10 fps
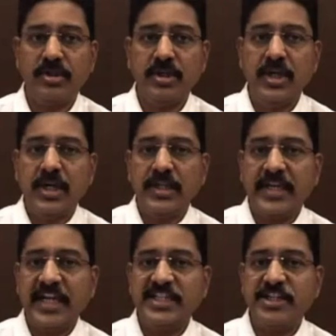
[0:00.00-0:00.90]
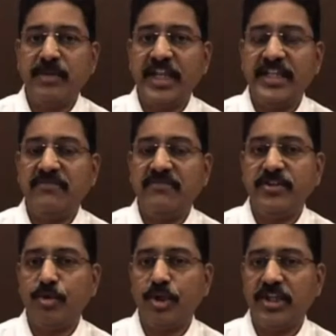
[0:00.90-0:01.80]
The calcium length, if it is more
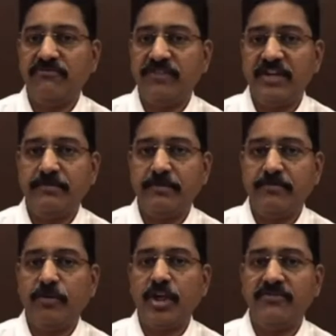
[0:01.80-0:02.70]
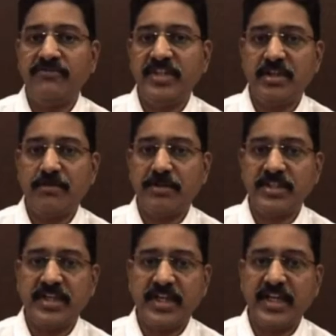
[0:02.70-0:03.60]
than 5 mm, if all of these are present,
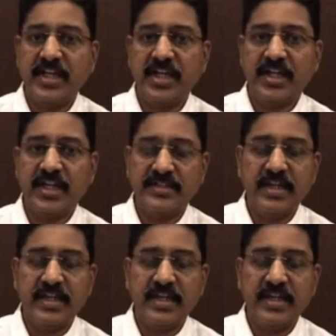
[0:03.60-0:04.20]
like in our case,